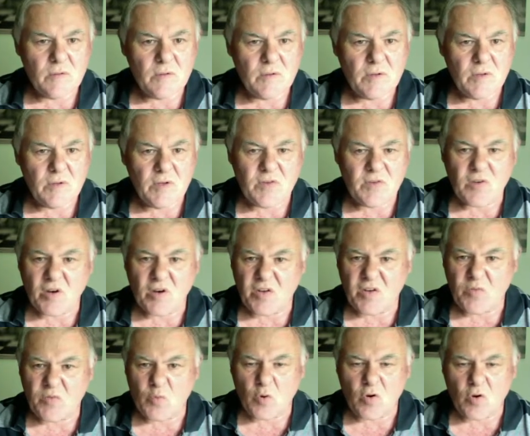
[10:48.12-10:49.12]
He's got his
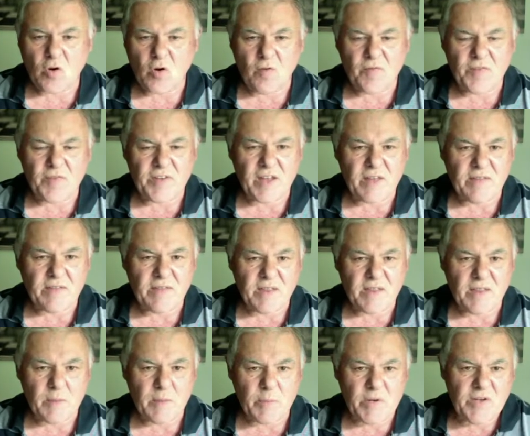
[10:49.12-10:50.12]
rook on for nothing
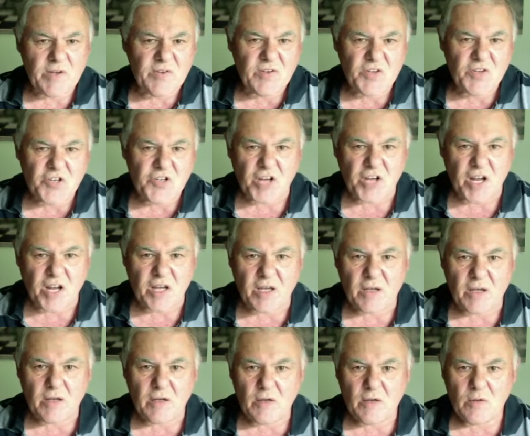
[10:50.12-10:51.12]
there, but he's in check.
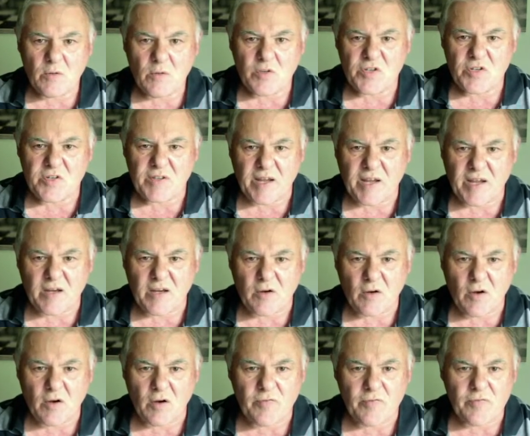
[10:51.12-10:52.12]
We'll just take it
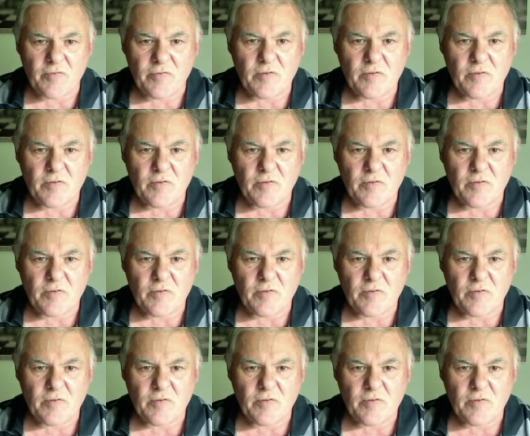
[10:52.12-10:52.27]
off.